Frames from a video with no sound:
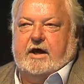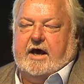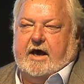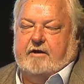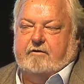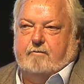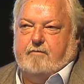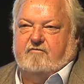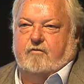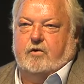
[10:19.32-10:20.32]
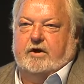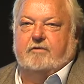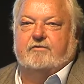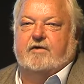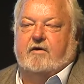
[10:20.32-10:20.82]
And above all
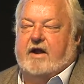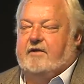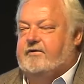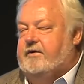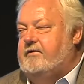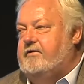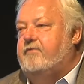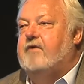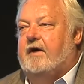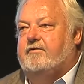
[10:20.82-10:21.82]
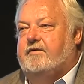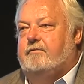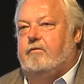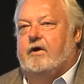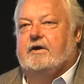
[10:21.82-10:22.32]
else, their attitude to trust.
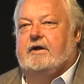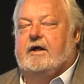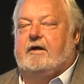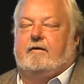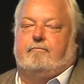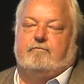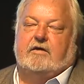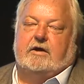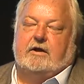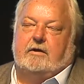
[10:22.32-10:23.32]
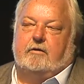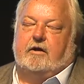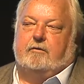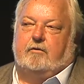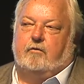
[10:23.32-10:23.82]

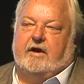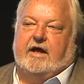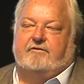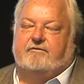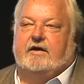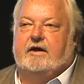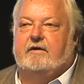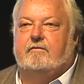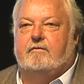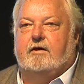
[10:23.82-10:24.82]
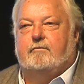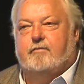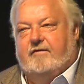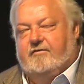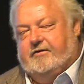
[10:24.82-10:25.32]
What has their
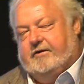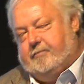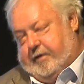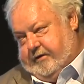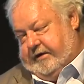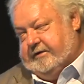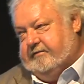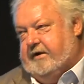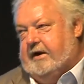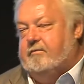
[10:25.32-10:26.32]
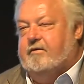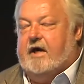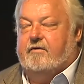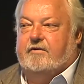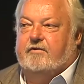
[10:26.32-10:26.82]
previous experience of dealing with
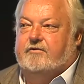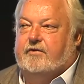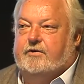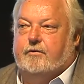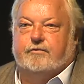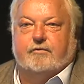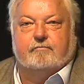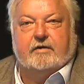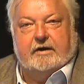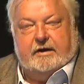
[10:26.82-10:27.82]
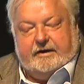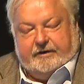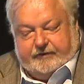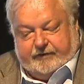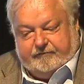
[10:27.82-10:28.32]
our industry taught them in
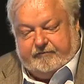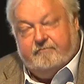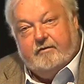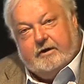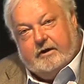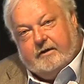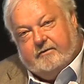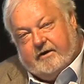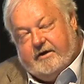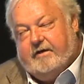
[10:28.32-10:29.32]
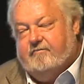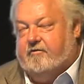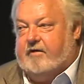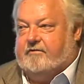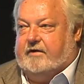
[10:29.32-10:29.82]
terms of the need for
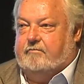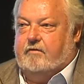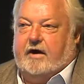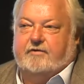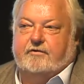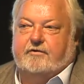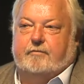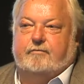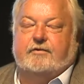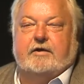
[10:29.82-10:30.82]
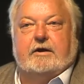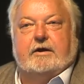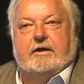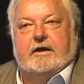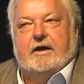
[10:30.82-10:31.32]
trusting relationships
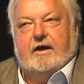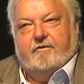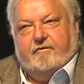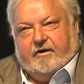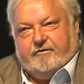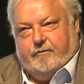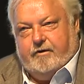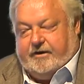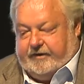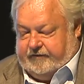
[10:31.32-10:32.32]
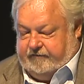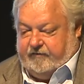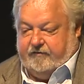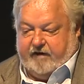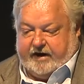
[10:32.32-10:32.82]
and the trustworthiness of
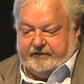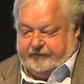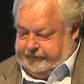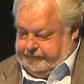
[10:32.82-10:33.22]
contractors?